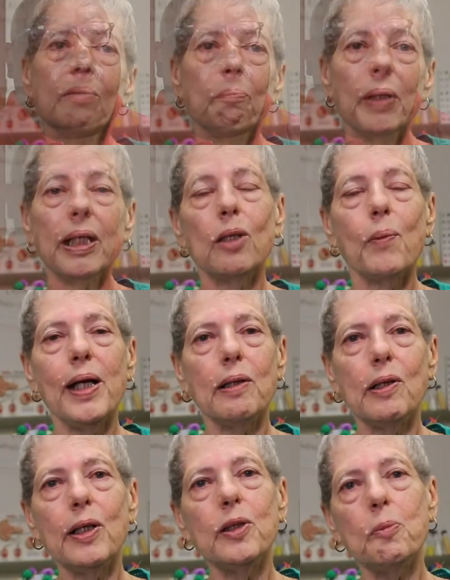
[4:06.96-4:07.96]
Being
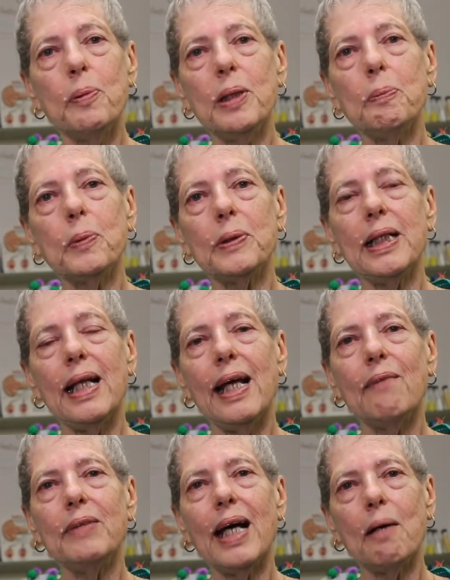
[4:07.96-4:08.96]
around other people that
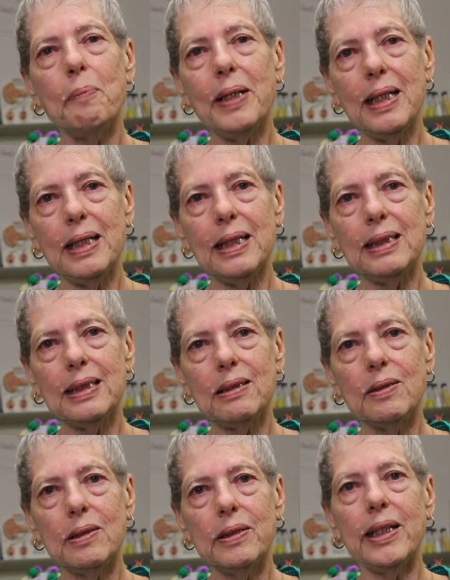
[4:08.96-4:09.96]
have diabetes
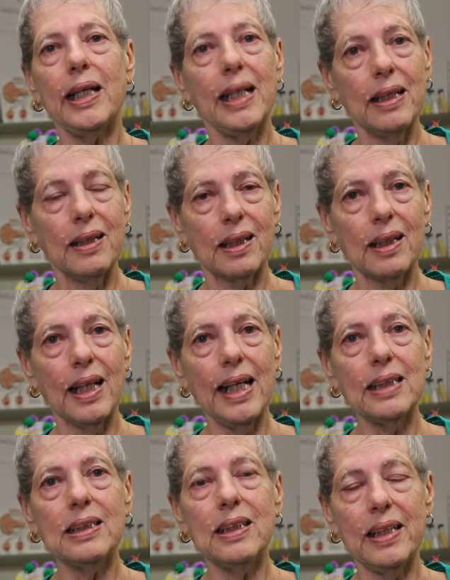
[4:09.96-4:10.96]
in the
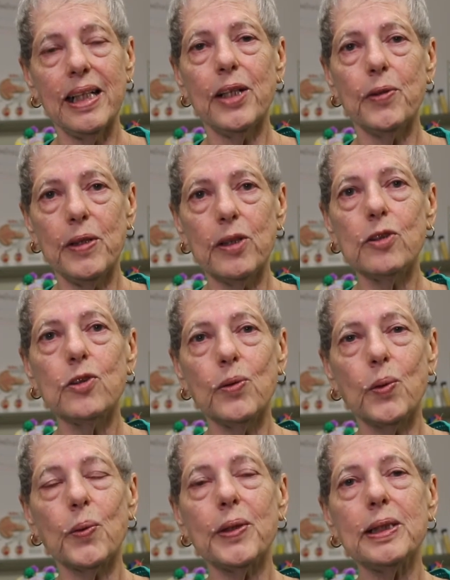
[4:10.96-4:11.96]
class and to hear their
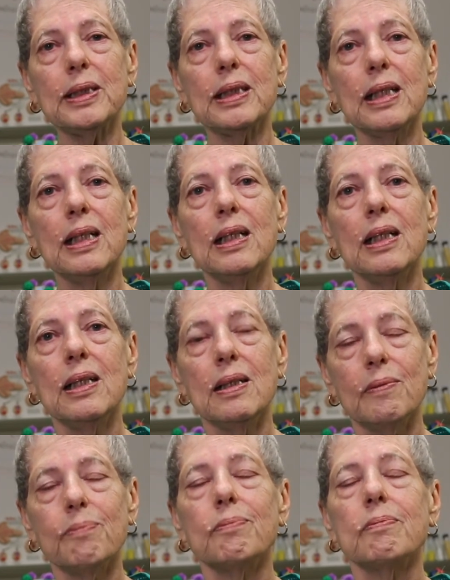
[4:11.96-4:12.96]
stories
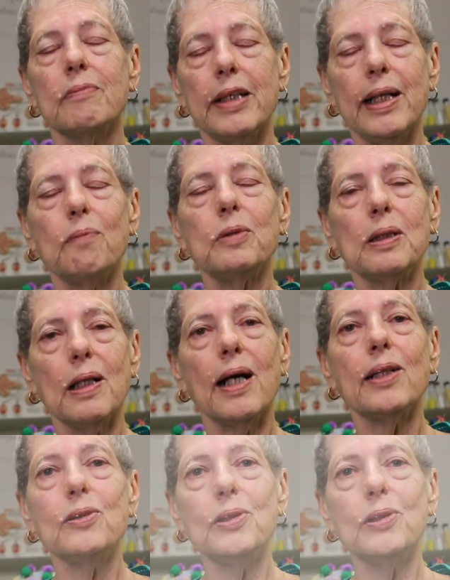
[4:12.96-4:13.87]
helped a lot